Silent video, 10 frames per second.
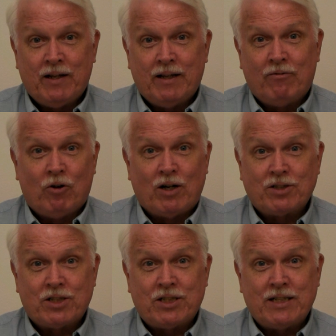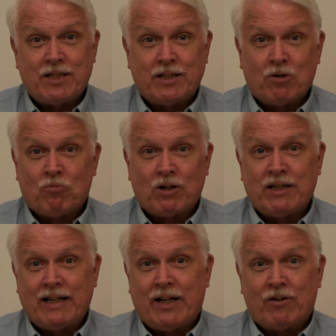They've lost the sense that they're
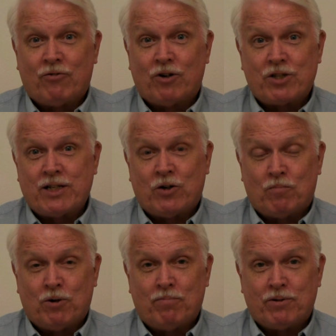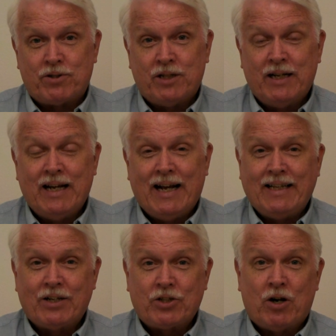working together for a single purpose, and
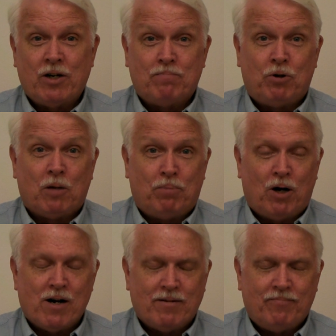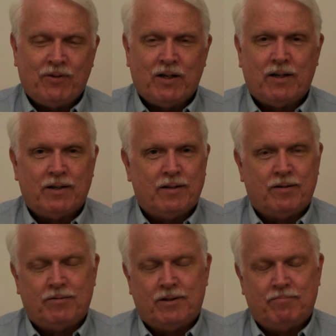they're starting to pull apart. Uh,
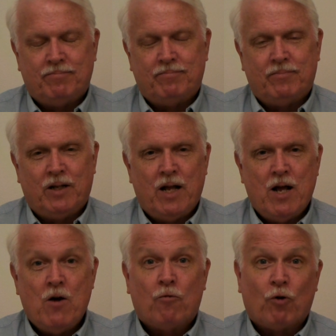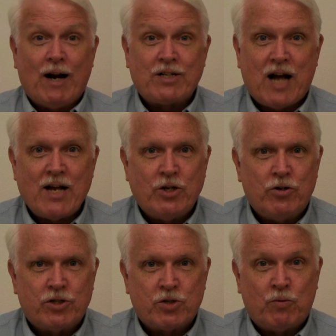the phrase I
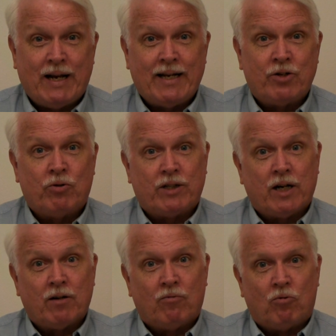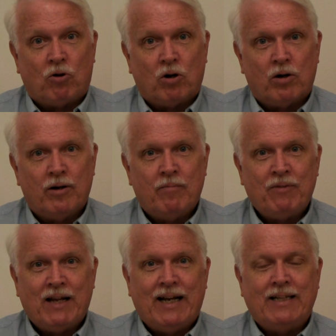use is we get into a tug of war
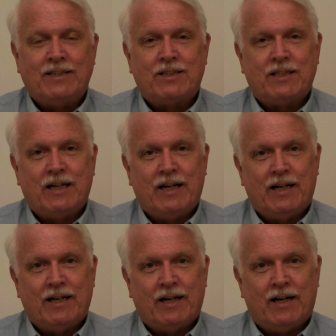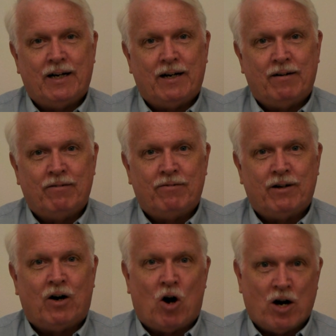instead of
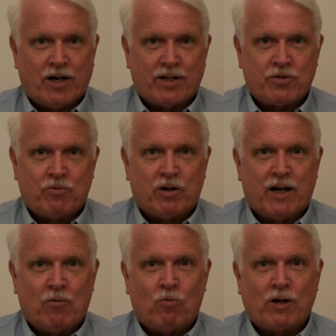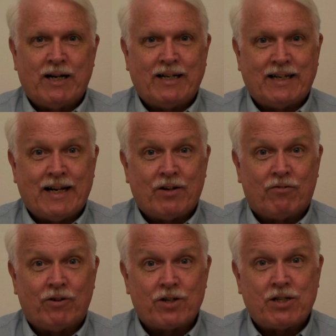a harness. We're not working together
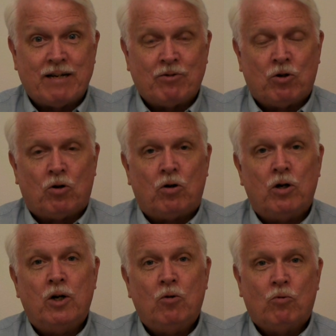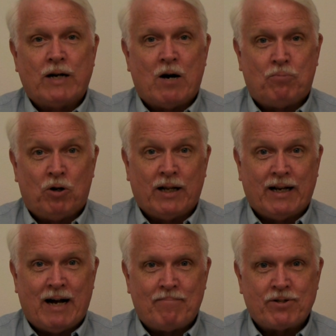for the same goal. We're now pulling in
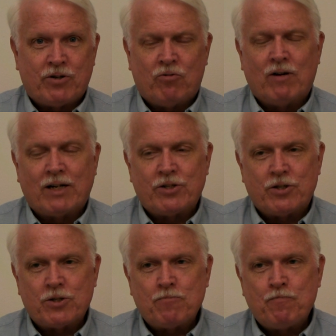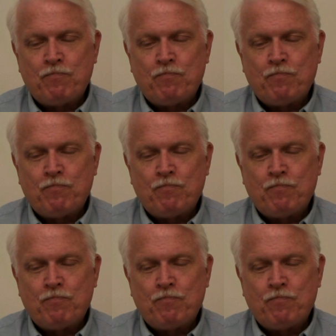opposite directions.